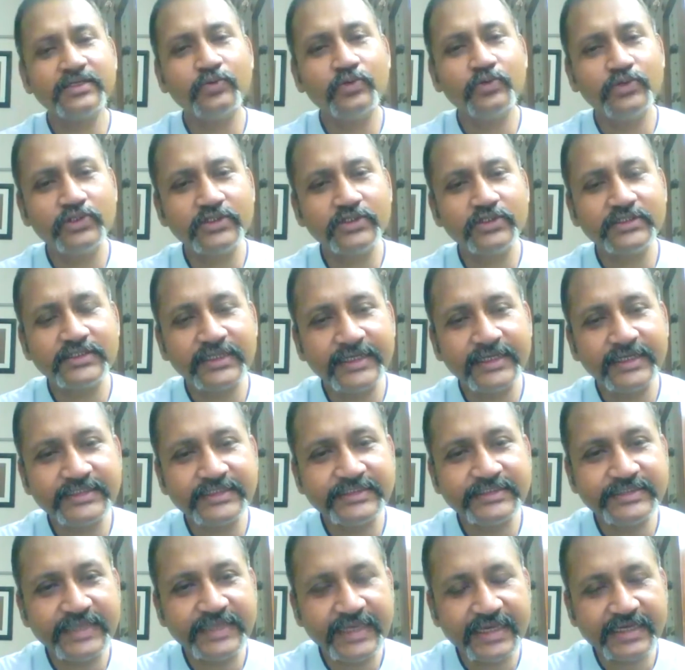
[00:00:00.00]
wouldn't it
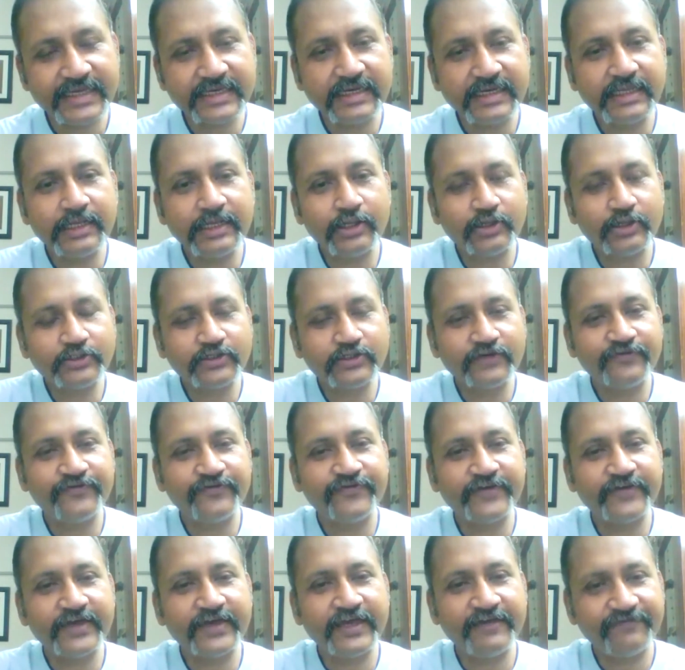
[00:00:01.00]
take a lot
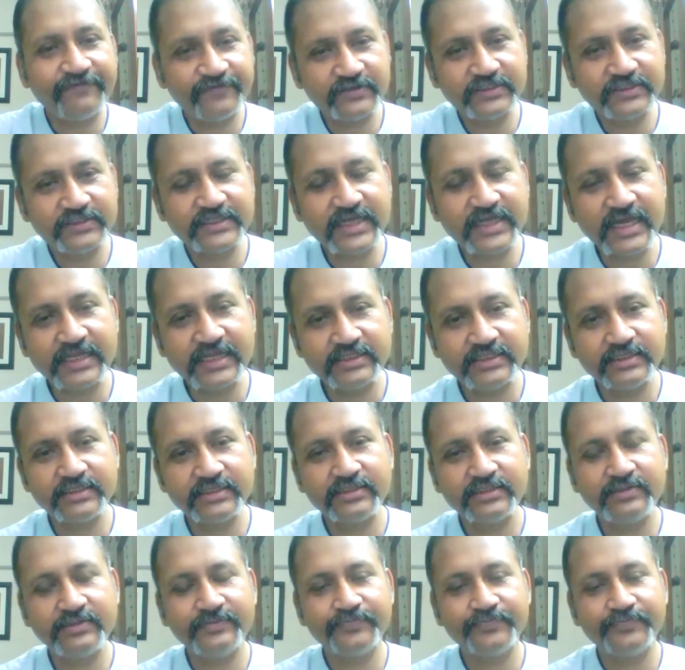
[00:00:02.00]
of effort at the